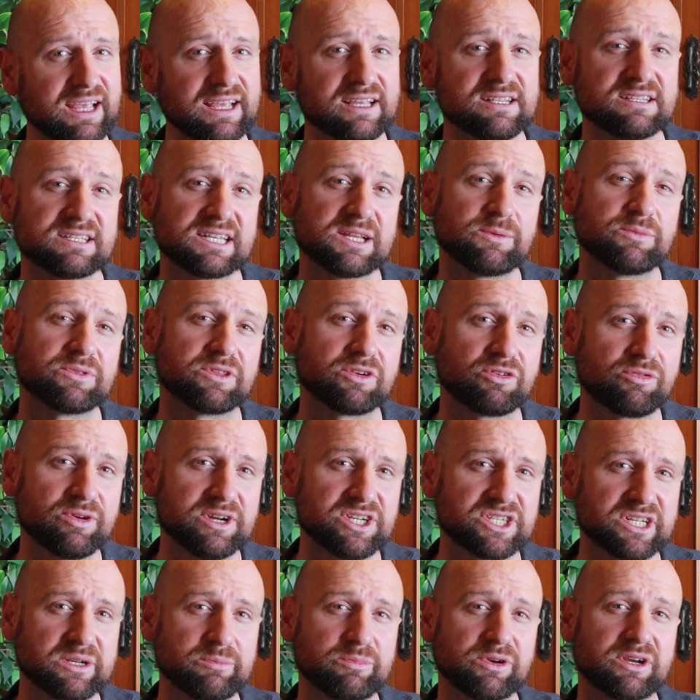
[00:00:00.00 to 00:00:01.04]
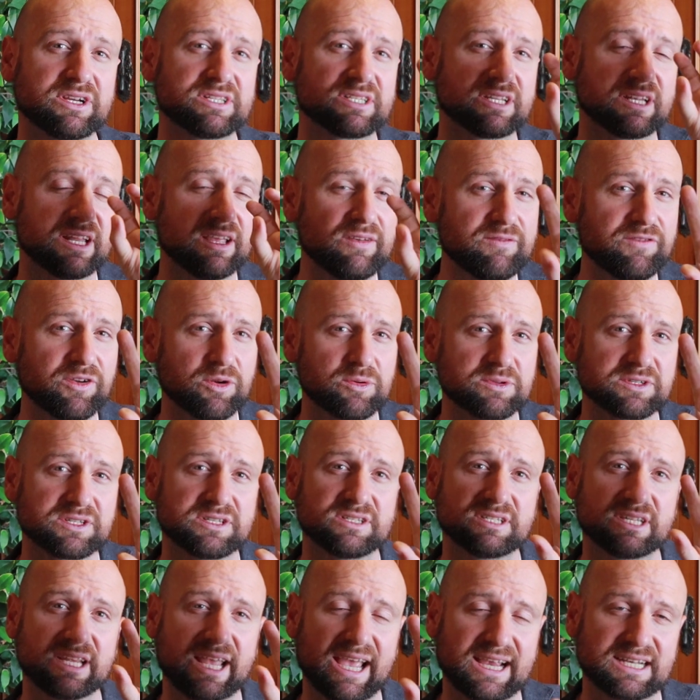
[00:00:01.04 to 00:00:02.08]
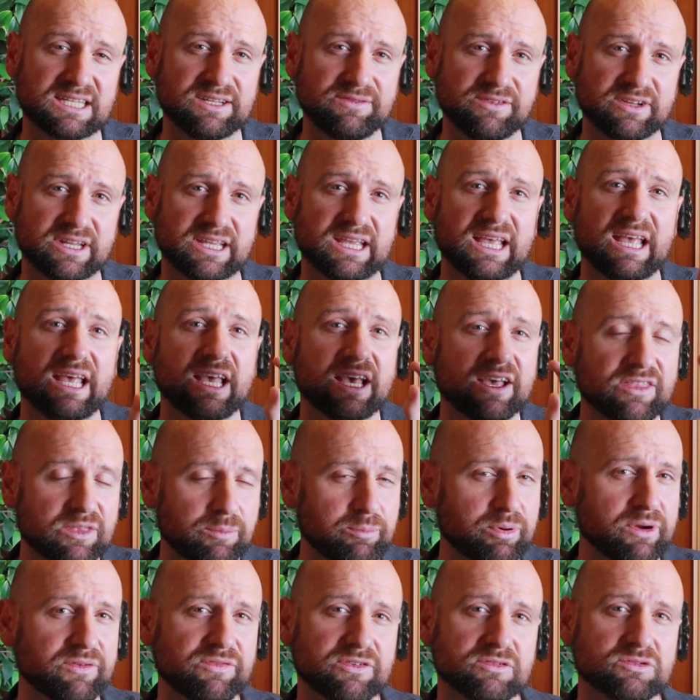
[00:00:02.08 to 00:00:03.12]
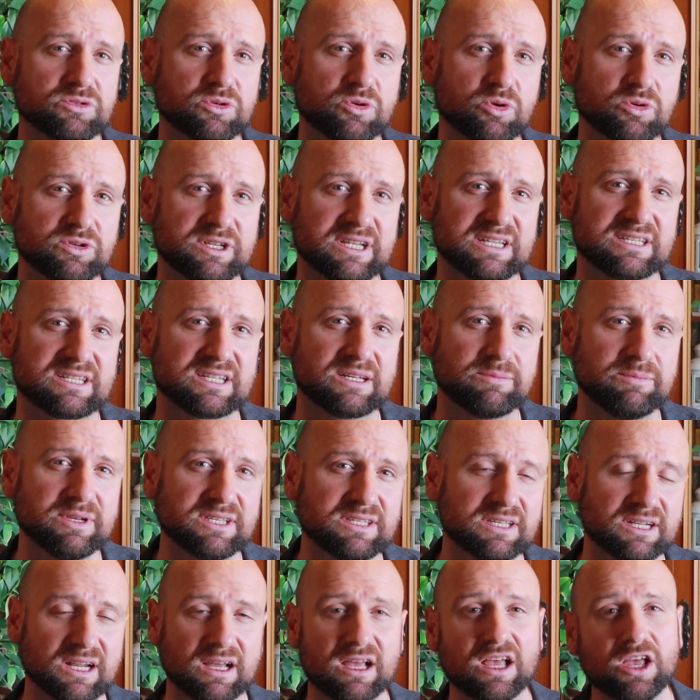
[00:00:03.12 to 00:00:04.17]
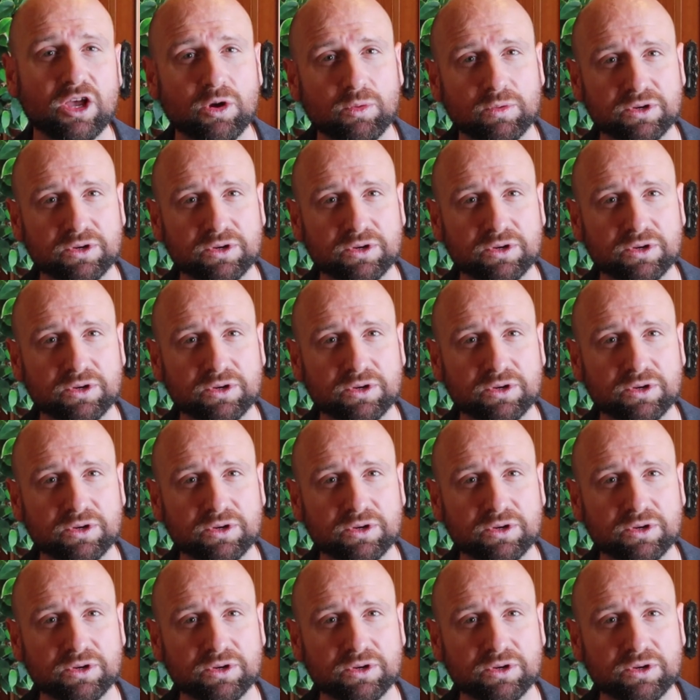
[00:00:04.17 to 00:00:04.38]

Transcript: is linked with aggression because it influences the activity in the prefrontal cortex and amygdala,